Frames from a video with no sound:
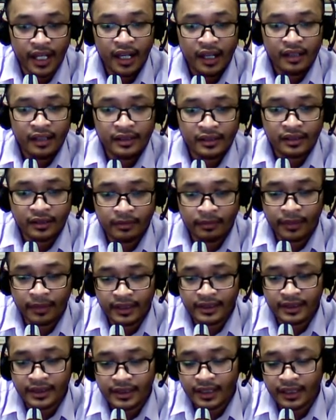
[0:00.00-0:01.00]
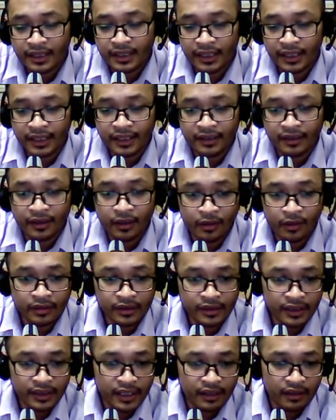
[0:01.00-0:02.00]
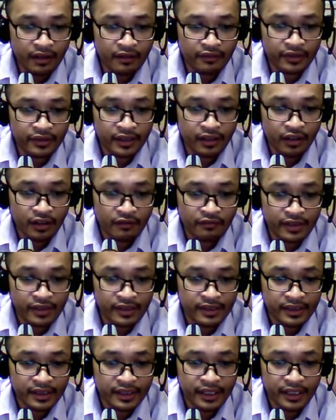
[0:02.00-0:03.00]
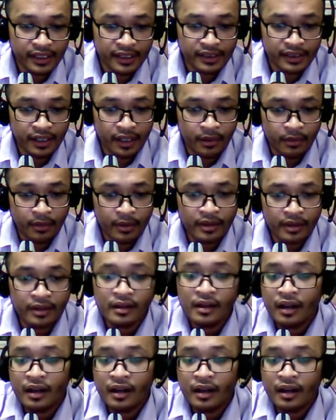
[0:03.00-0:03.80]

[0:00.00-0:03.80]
So basically, the content of the conventional is our